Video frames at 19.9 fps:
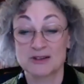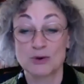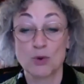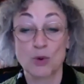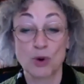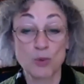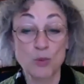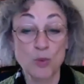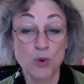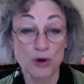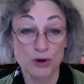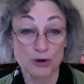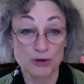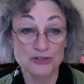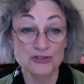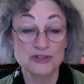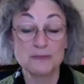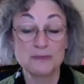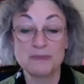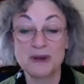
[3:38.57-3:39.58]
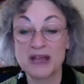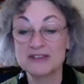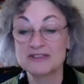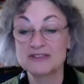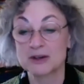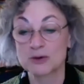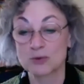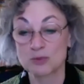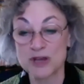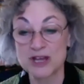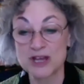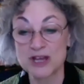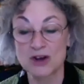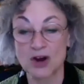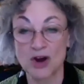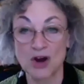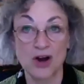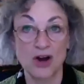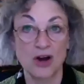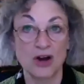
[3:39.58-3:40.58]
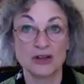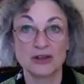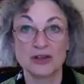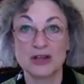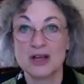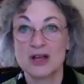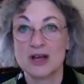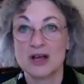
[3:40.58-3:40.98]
or worse, to basic recall